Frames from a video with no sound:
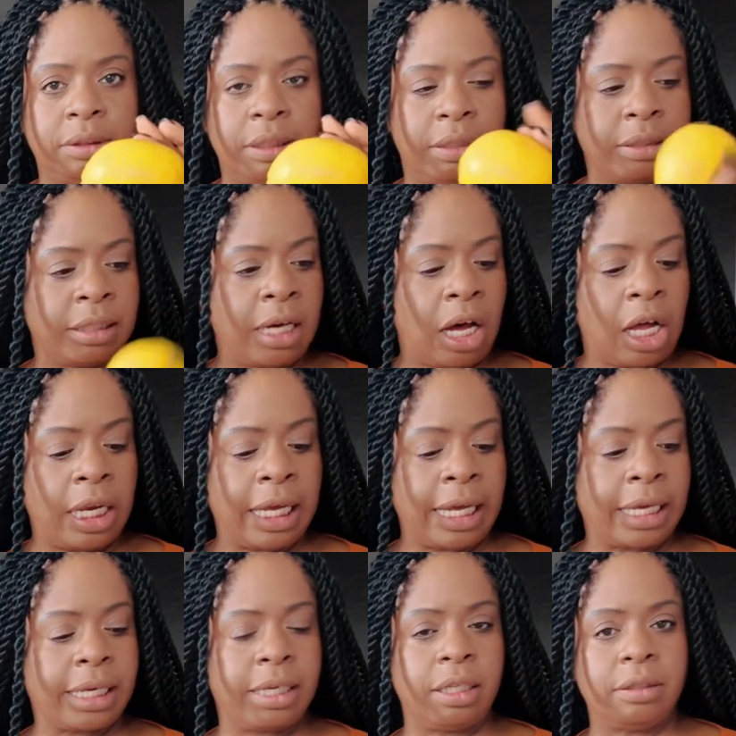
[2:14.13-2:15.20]

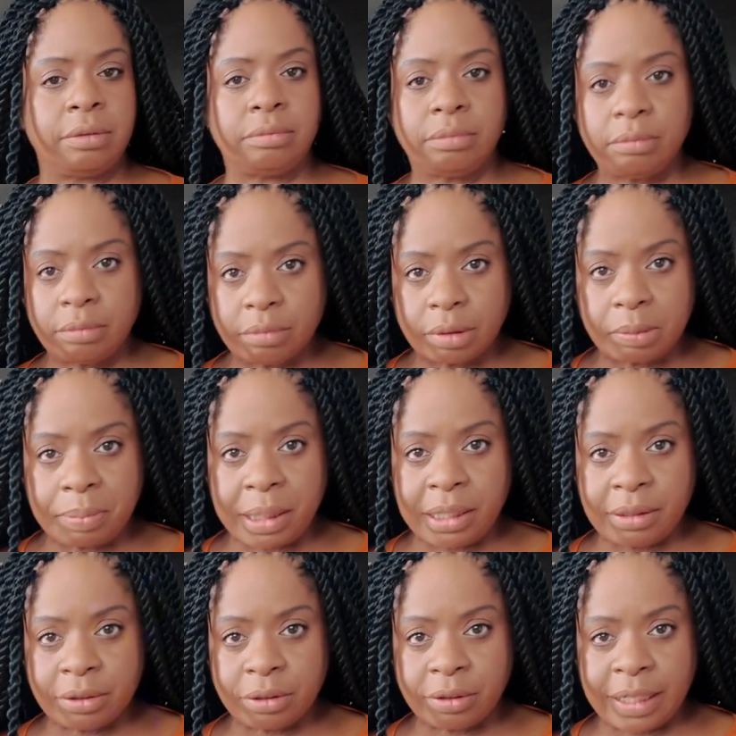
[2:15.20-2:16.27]
garlic,
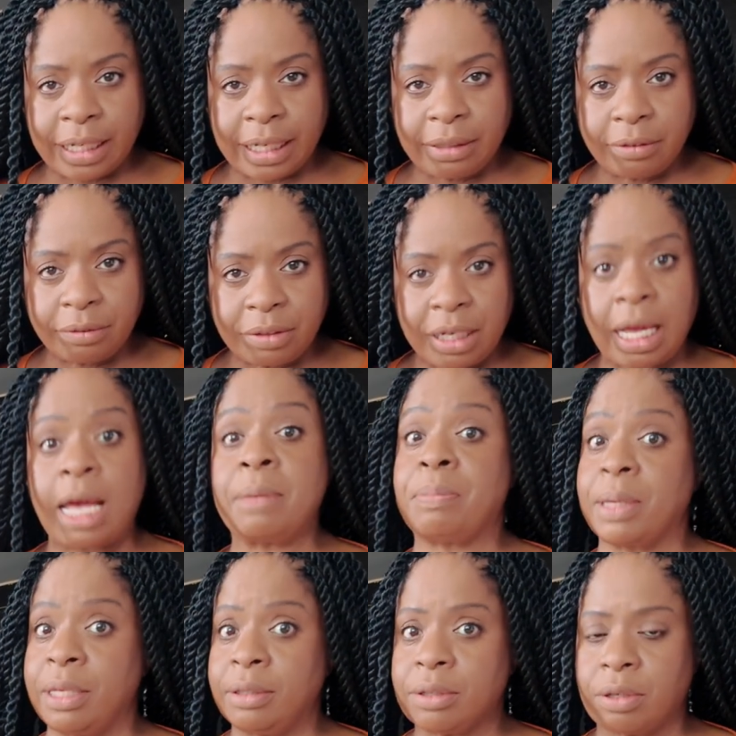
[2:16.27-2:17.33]
that I
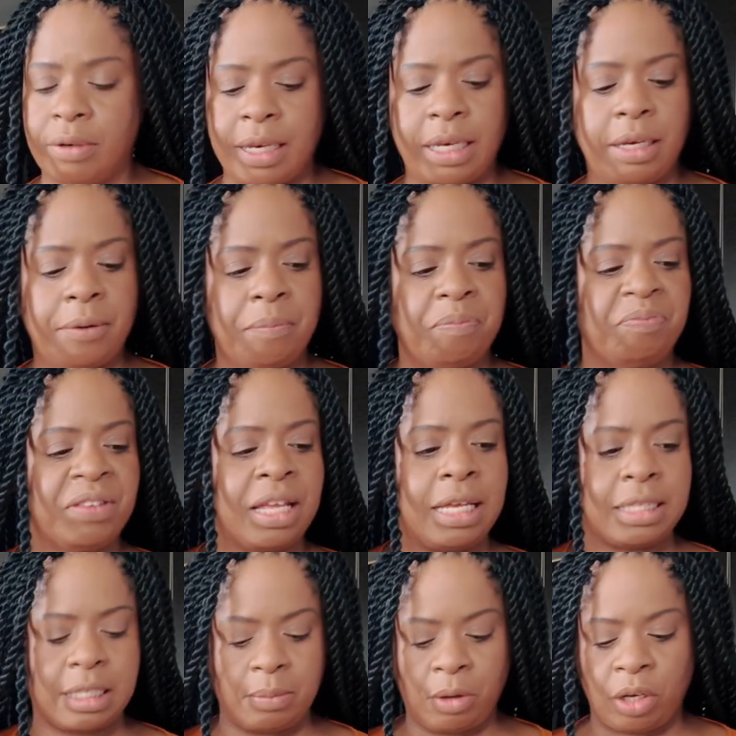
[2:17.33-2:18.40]
peeled already.
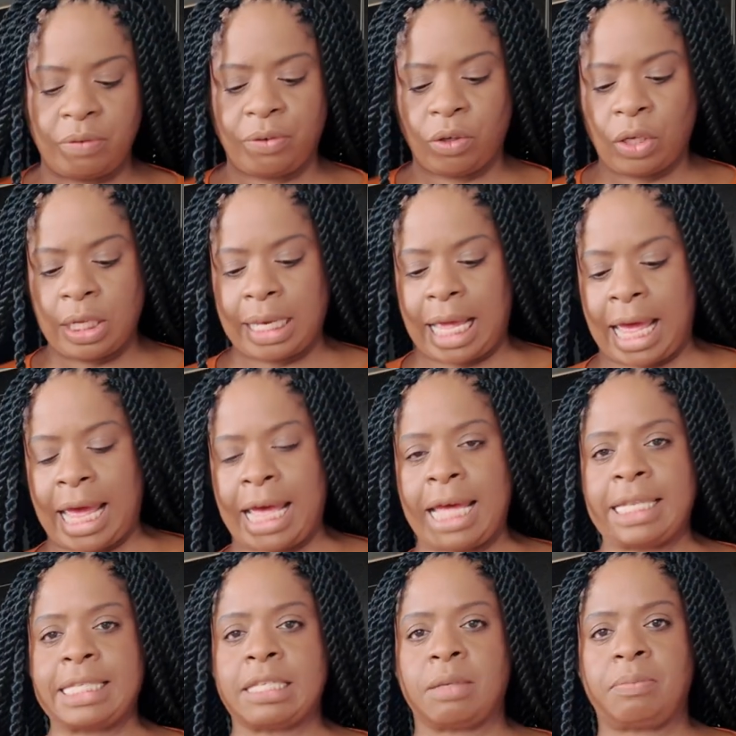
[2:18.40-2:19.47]
Some olive oil
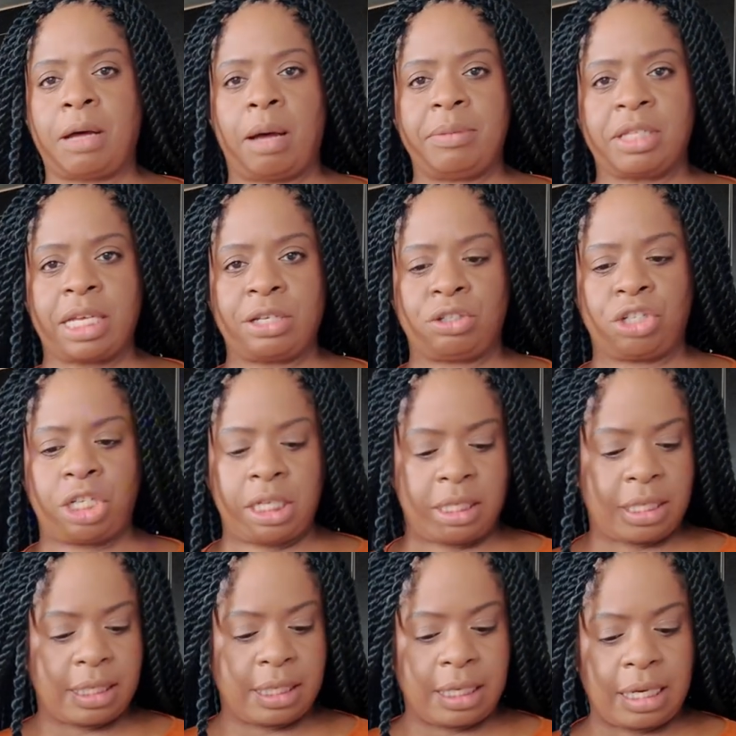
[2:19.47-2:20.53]
and some Parmesan cheese
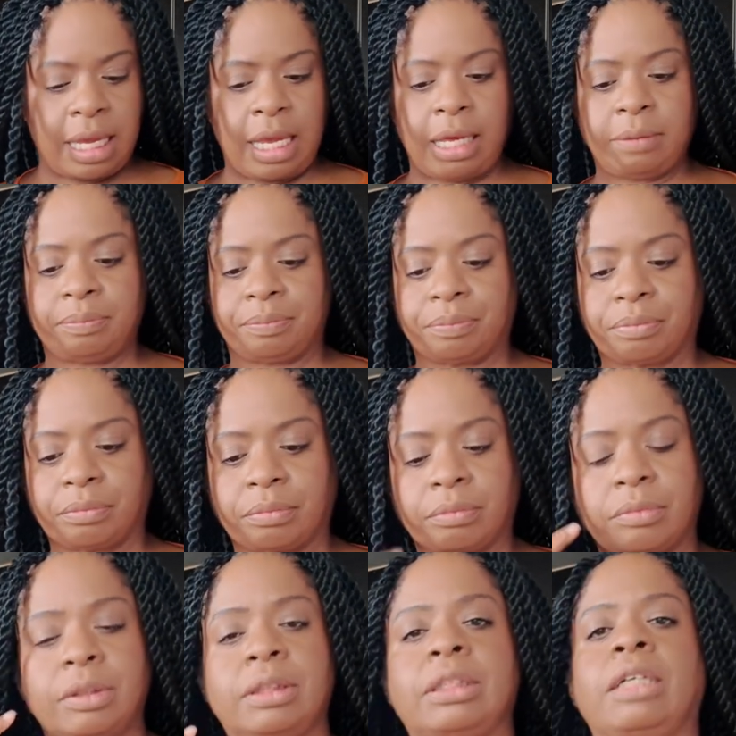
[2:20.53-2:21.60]
that's in here.
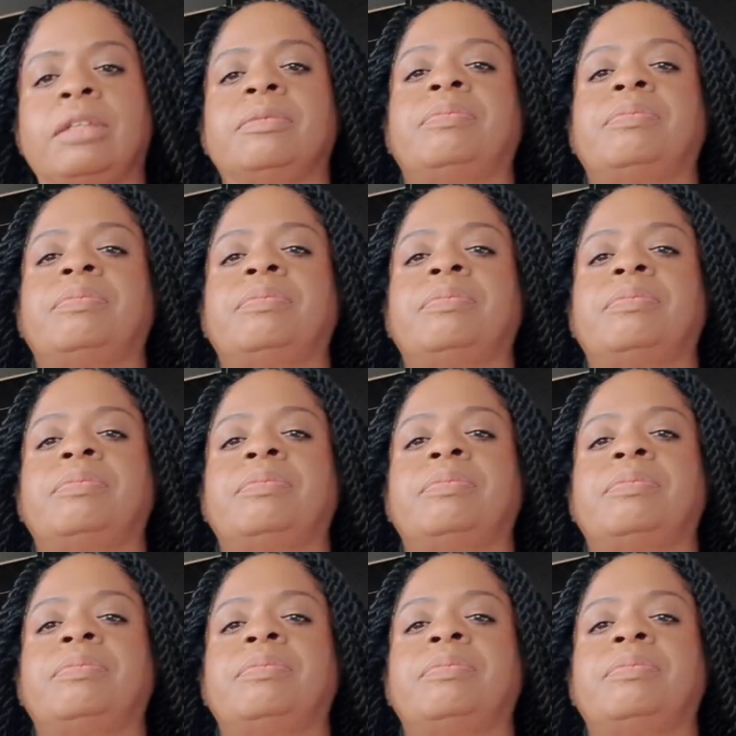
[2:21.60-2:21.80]
So,